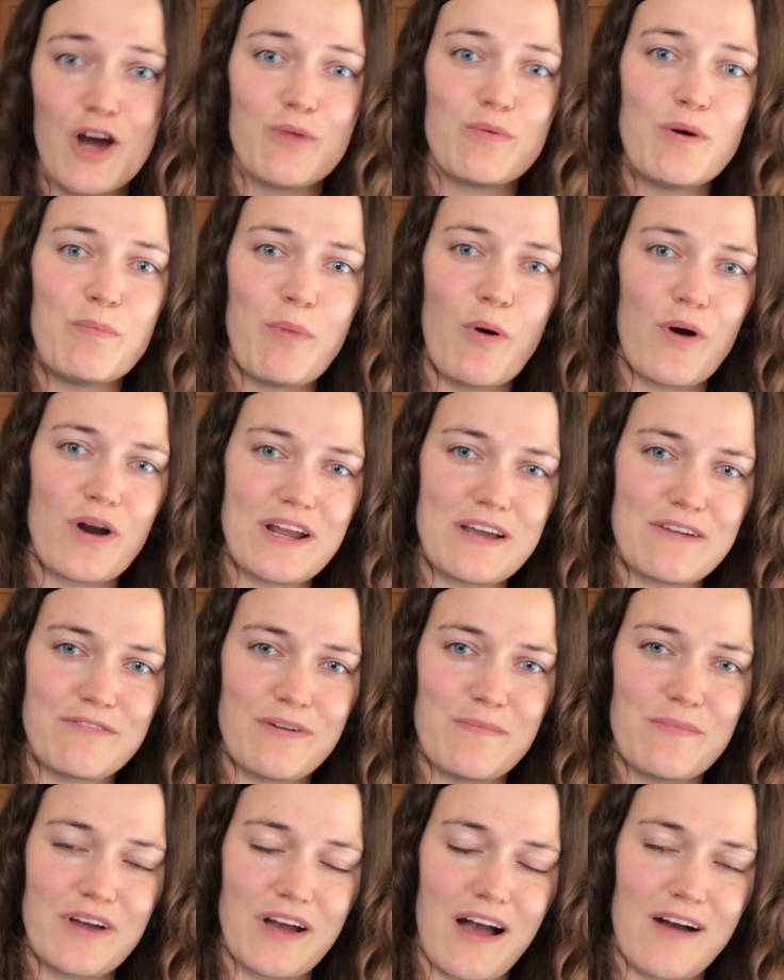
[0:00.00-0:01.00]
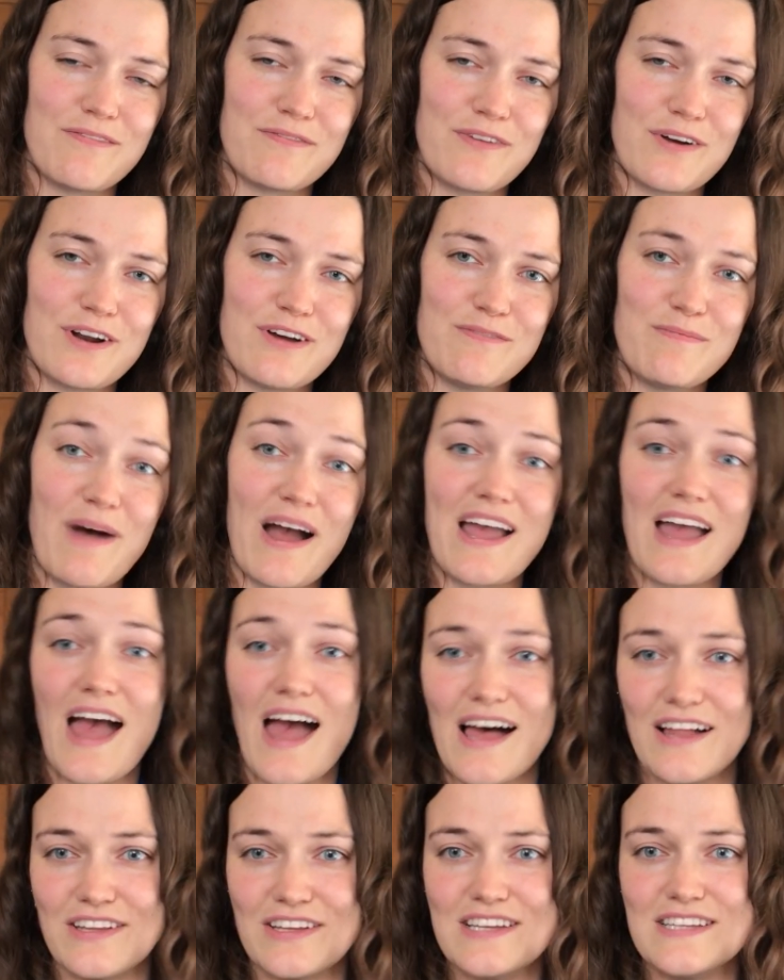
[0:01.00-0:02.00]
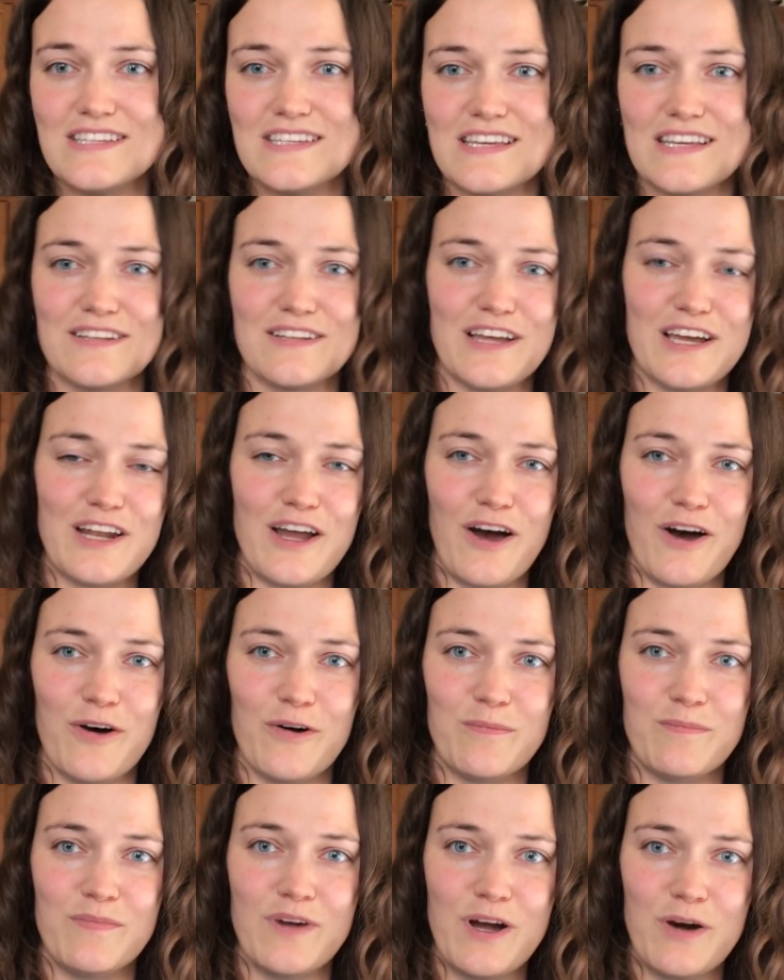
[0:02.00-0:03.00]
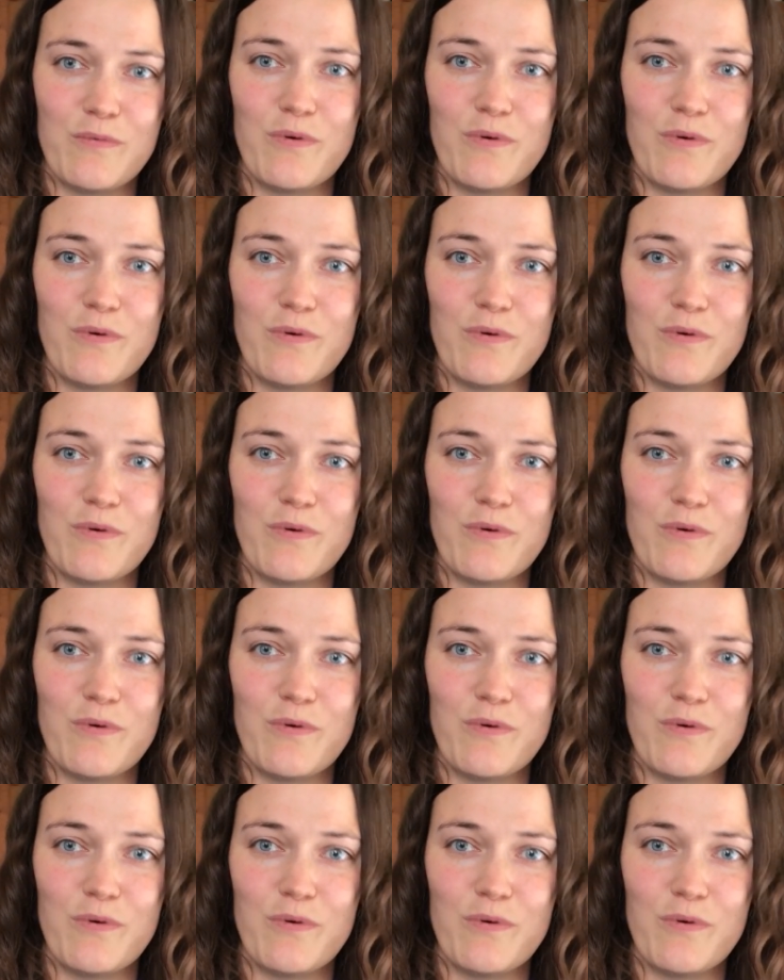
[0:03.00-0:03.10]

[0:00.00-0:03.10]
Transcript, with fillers: reporting from the comfort of my LED lit home.